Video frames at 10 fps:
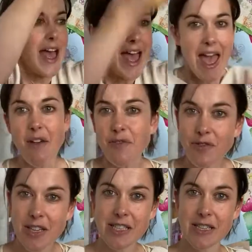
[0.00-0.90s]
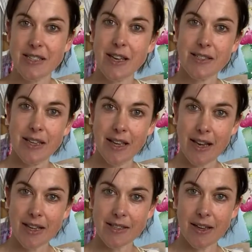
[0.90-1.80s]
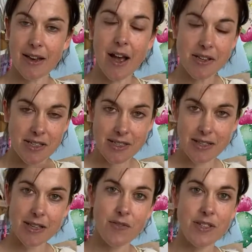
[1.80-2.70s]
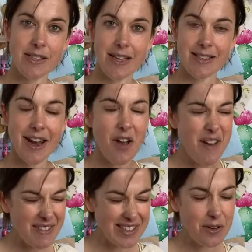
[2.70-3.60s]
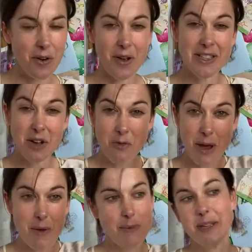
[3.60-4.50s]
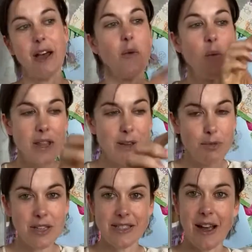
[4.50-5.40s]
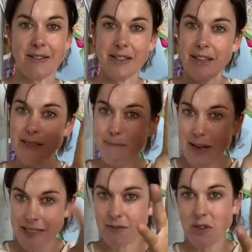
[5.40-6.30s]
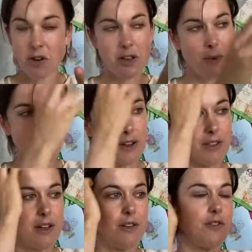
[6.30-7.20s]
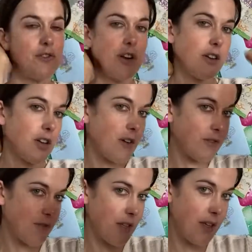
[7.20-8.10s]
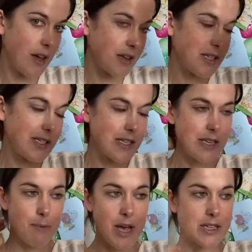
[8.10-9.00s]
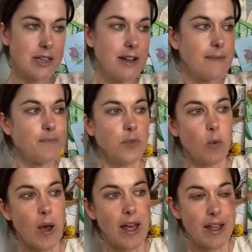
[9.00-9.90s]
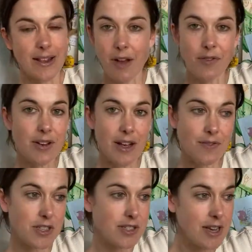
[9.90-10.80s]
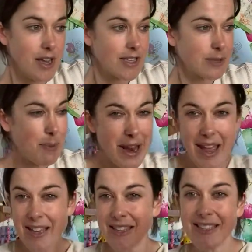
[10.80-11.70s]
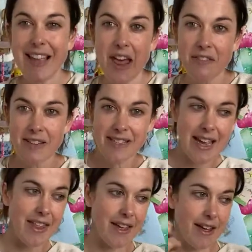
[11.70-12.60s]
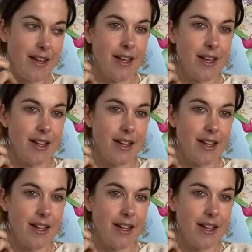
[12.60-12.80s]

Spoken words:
every GCSE lesson, IGCSE physics lesson I've ever taught is on my website with the printouts, and there's a massive document on the front cover of the IGCSE page where I've just spent ages gathering together